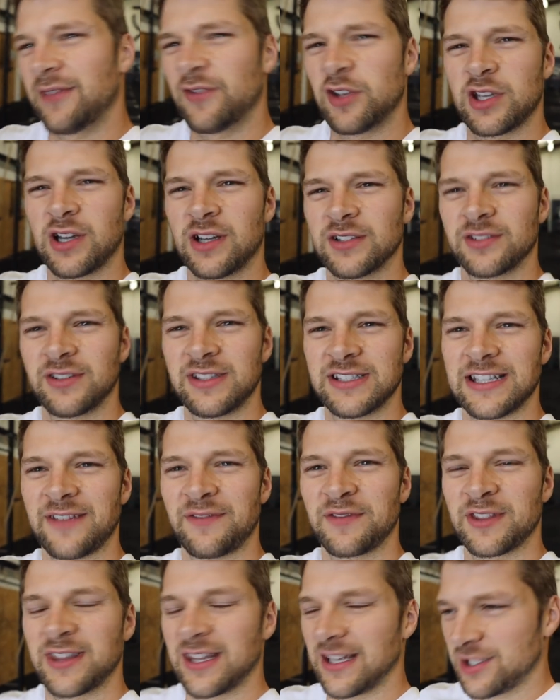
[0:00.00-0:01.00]
If you can't do these
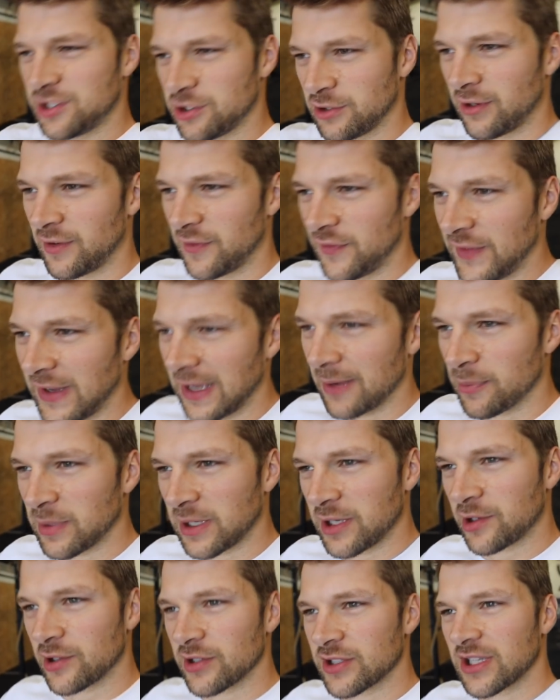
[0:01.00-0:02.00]
seven things, you're not fit
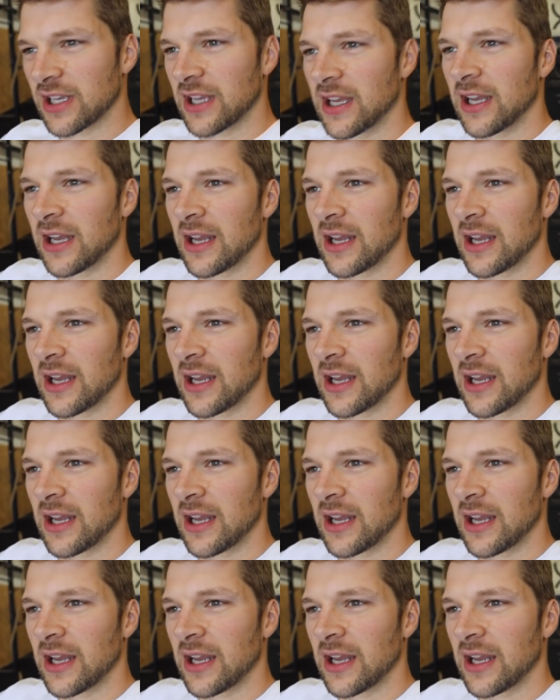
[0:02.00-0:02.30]
because